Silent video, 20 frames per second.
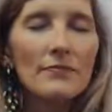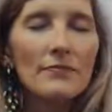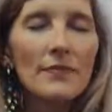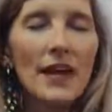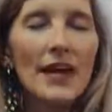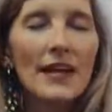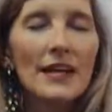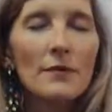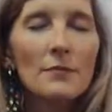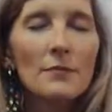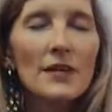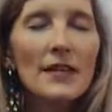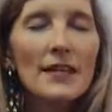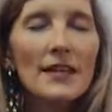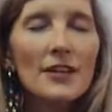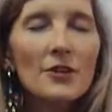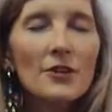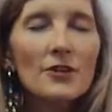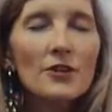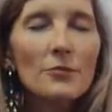I am
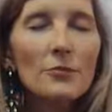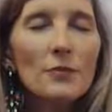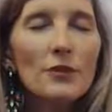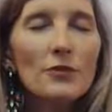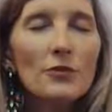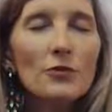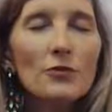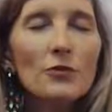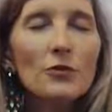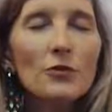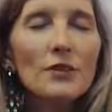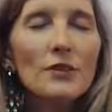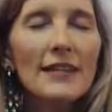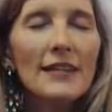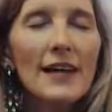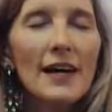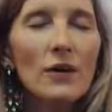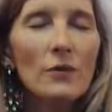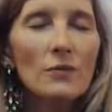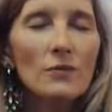here to be
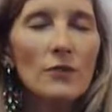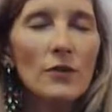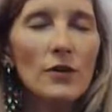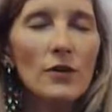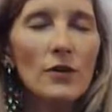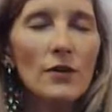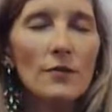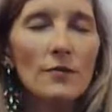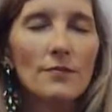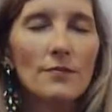truly helpful